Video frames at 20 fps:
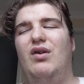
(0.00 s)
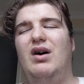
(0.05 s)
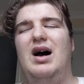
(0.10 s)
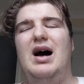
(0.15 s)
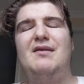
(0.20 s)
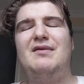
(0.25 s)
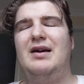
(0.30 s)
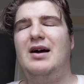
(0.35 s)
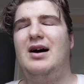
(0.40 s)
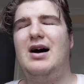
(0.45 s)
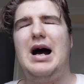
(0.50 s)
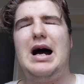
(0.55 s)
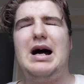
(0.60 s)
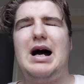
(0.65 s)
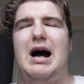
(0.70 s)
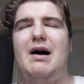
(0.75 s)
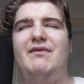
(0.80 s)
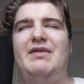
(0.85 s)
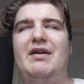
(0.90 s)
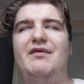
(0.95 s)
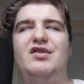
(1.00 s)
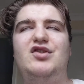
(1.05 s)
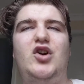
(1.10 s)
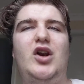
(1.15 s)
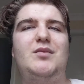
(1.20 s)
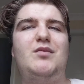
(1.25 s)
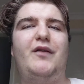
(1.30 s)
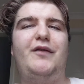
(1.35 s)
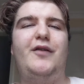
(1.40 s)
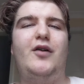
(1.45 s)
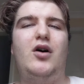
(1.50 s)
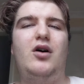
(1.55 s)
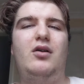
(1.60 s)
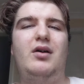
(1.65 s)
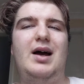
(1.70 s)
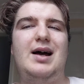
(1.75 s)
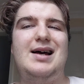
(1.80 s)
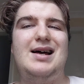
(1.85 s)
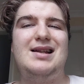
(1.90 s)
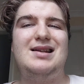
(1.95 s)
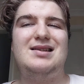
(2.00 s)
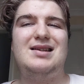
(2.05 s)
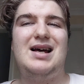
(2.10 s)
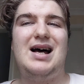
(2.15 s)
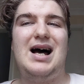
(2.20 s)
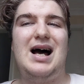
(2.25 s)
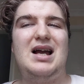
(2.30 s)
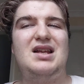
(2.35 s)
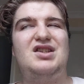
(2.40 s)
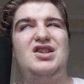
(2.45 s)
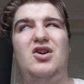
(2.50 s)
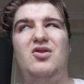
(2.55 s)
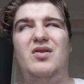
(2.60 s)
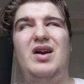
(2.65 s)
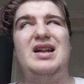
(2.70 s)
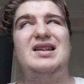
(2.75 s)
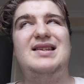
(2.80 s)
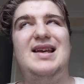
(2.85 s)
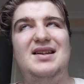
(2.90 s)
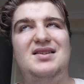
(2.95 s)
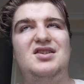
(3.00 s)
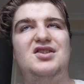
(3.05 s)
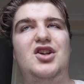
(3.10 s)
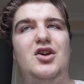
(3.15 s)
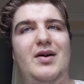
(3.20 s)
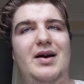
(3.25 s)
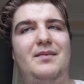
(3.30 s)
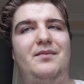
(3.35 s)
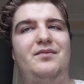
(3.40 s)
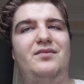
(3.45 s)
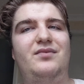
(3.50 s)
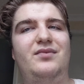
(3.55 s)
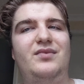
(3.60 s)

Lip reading: I've never done it before, and I don't intend to do it.